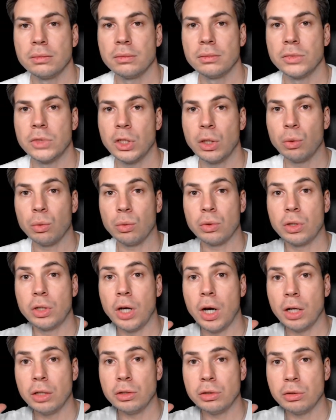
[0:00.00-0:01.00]
So
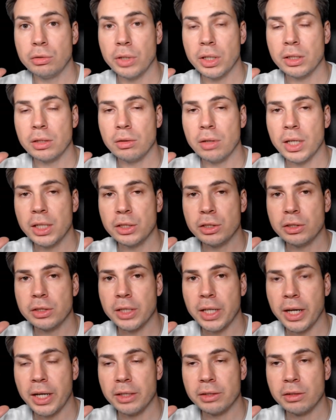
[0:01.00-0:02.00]
congratulations
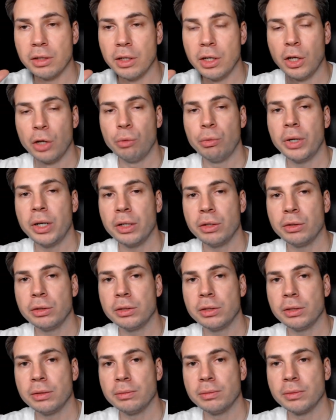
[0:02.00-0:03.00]
guys, very good.